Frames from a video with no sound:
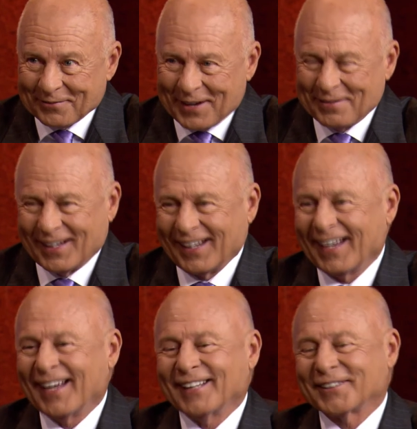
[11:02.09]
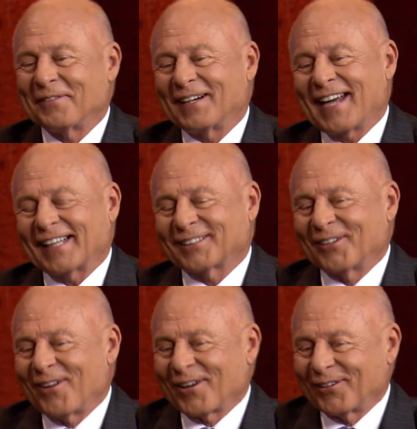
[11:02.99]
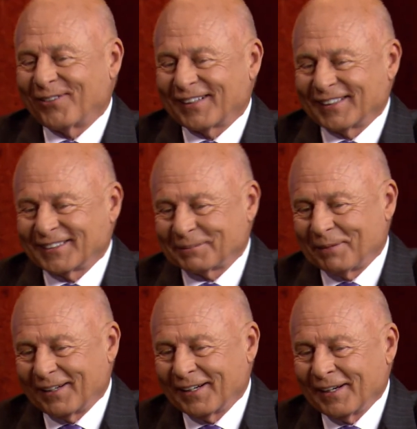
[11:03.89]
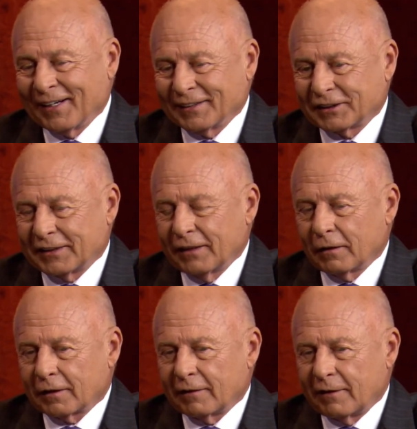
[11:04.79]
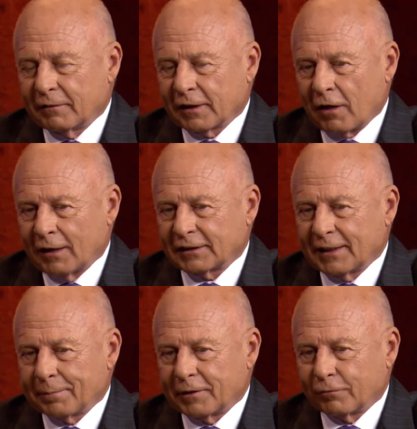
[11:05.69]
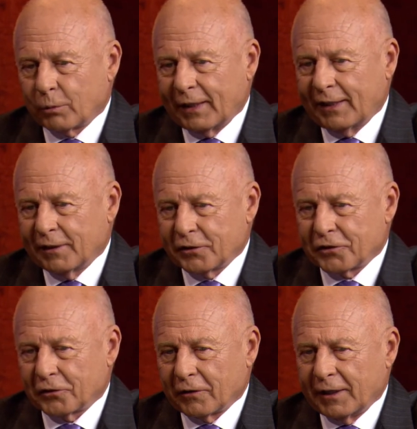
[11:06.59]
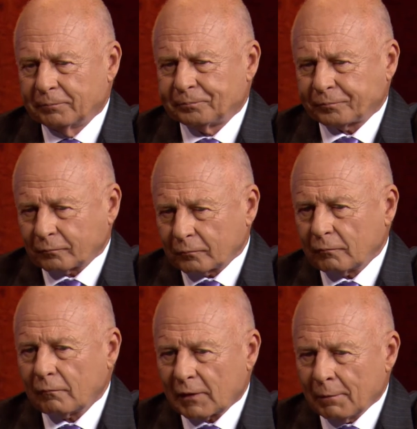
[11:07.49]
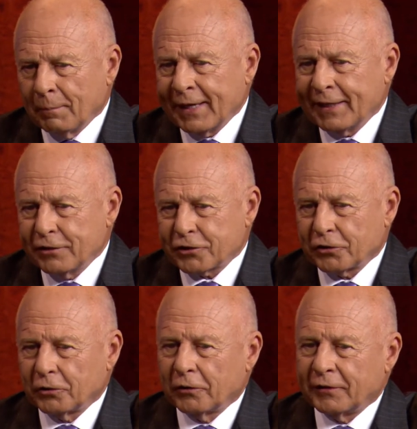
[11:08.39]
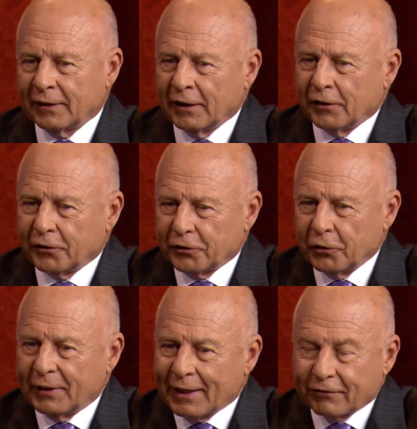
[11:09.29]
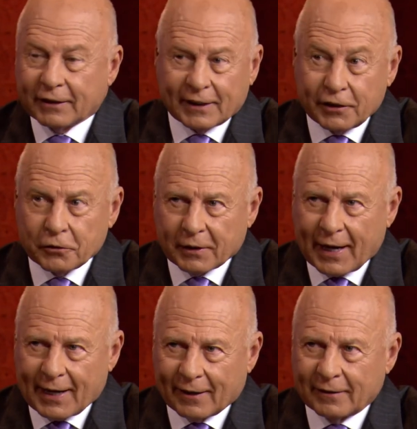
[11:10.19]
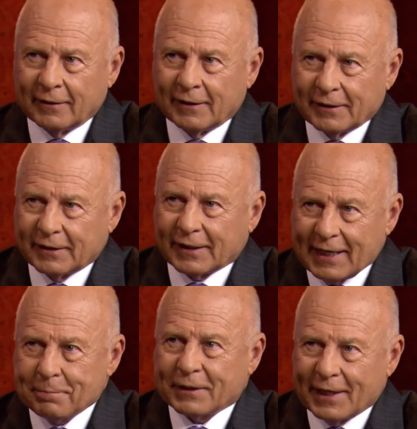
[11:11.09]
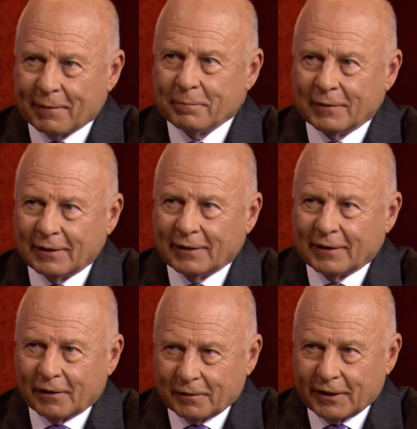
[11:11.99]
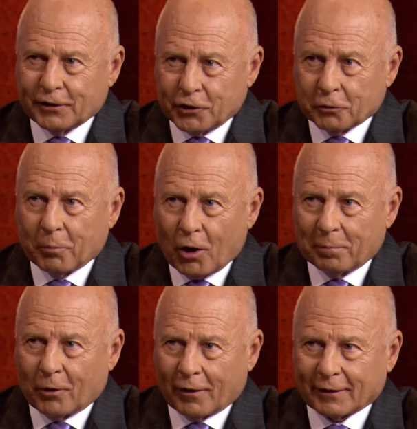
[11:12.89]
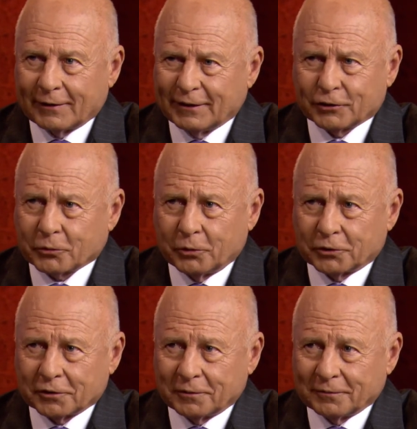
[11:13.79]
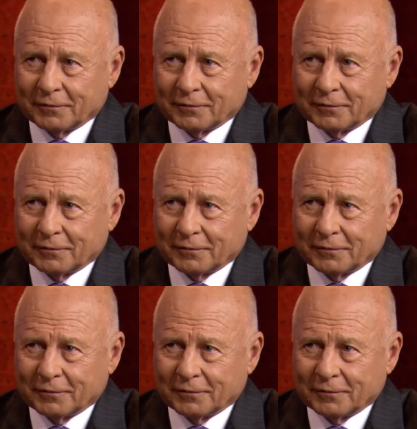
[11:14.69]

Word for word: it may be. Yeah. So my dad's no longer with us, but still, the the concept of reading a jury, making sure that you're doing everything you can to keep them in your ballpark is yeah. crucial.